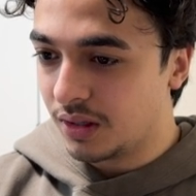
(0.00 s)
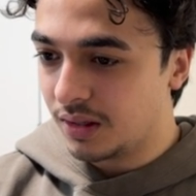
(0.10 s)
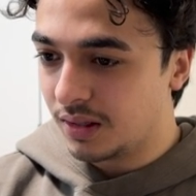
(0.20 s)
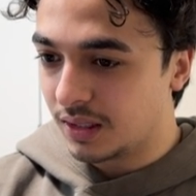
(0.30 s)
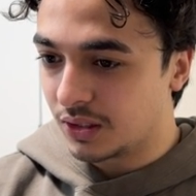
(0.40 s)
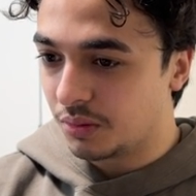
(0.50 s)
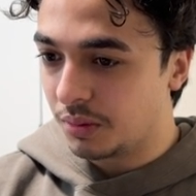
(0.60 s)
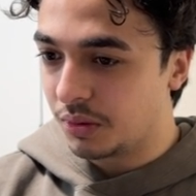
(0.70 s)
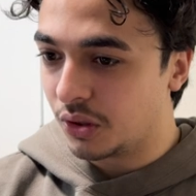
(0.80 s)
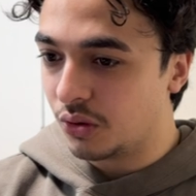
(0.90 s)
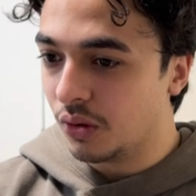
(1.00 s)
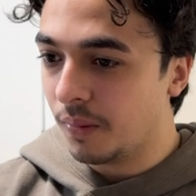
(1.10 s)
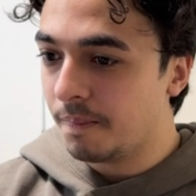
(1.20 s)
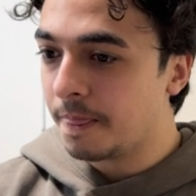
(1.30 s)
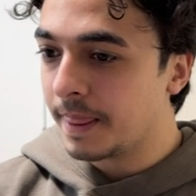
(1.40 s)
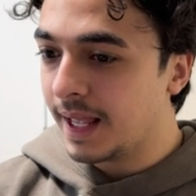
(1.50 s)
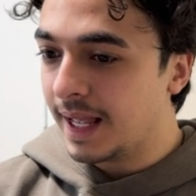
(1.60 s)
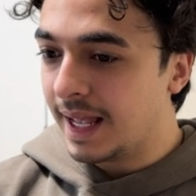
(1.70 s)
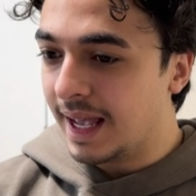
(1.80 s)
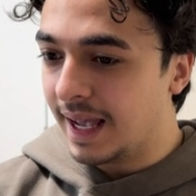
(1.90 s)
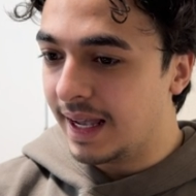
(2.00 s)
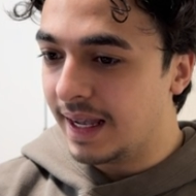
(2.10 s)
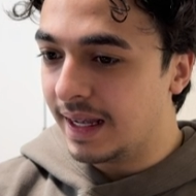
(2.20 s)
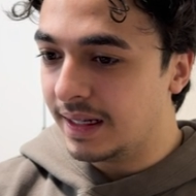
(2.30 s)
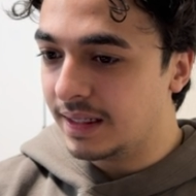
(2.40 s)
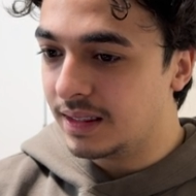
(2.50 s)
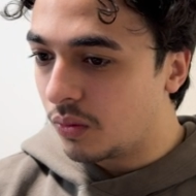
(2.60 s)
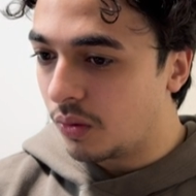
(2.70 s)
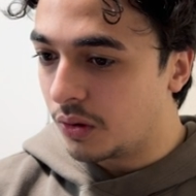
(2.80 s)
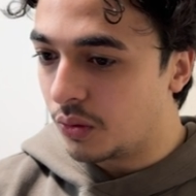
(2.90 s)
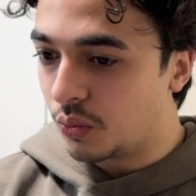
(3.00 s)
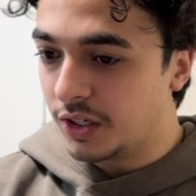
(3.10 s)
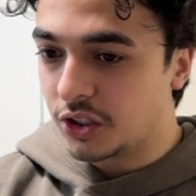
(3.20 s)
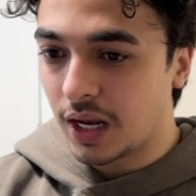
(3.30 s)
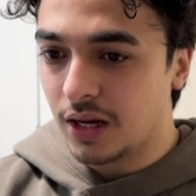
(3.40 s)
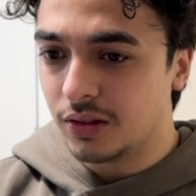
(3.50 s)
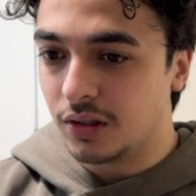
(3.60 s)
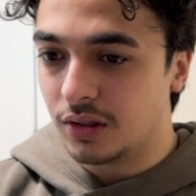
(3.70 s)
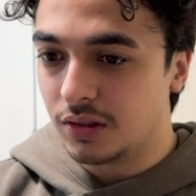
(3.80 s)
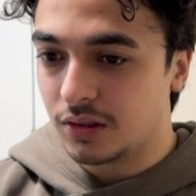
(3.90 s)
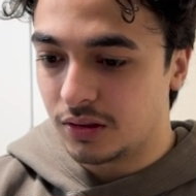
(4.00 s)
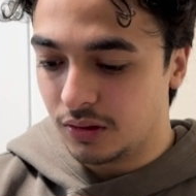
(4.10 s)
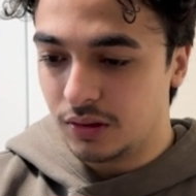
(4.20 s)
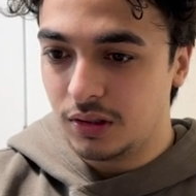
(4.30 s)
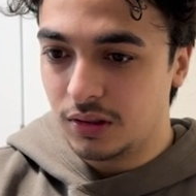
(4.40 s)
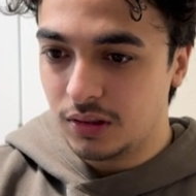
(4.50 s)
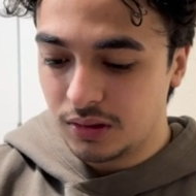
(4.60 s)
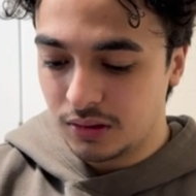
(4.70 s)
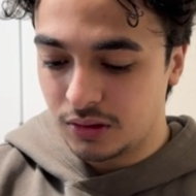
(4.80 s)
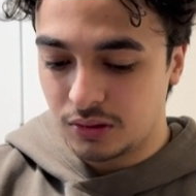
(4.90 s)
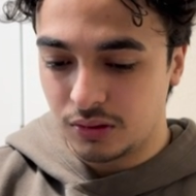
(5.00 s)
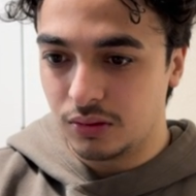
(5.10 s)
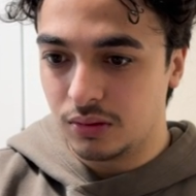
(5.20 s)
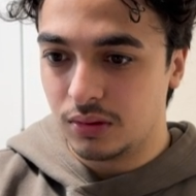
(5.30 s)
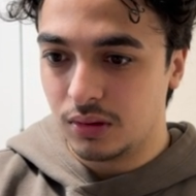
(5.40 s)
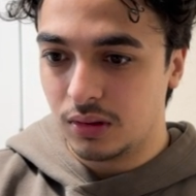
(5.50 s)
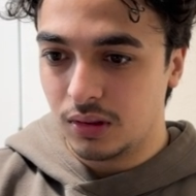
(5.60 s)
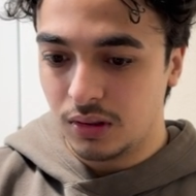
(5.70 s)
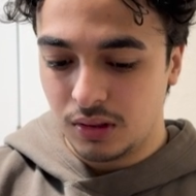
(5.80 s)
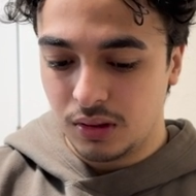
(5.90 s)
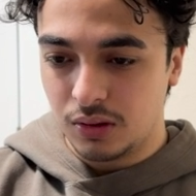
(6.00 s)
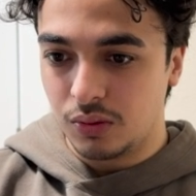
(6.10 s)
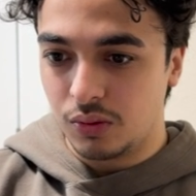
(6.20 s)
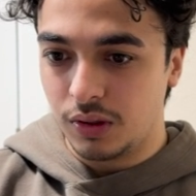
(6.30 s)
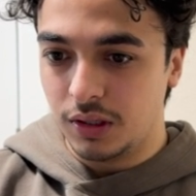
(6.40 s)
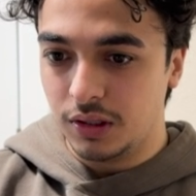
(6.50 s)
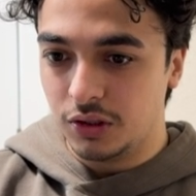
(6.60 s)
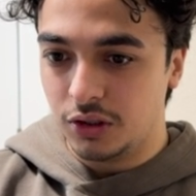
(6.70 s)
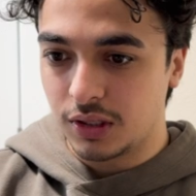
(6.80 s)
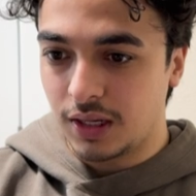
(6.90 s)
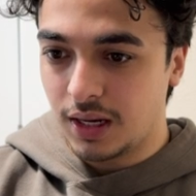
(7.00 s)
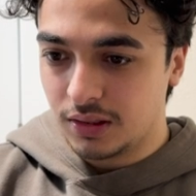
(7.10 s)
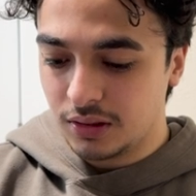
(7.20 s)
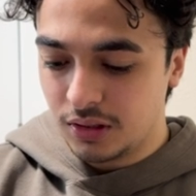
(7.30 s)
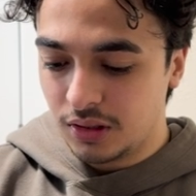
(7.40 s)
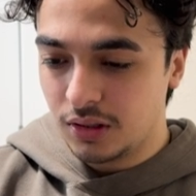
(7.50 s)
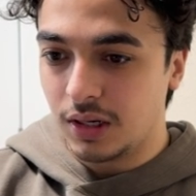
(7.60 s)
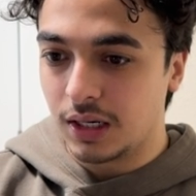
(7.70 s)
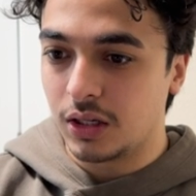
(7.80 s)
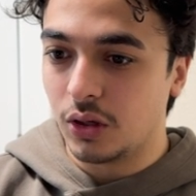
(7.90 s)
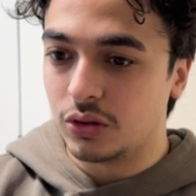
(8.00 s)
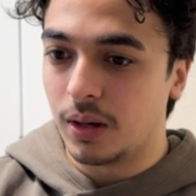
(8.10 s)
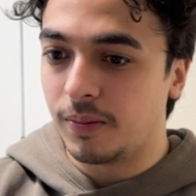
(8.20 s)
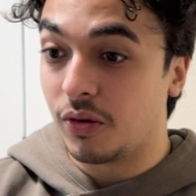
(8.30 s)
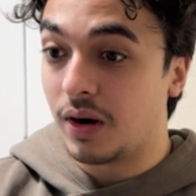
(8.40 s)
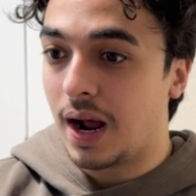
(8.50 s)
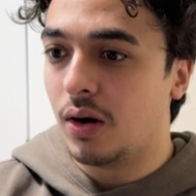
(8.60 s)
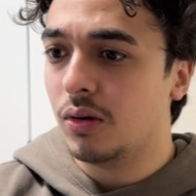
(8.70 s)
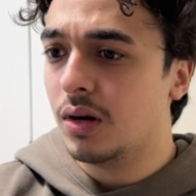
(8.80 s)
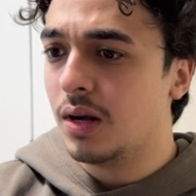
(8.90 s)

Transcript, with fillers: I think this will be pretty cool. And run range calendar. So in here, let's do range calendar and close it up for now.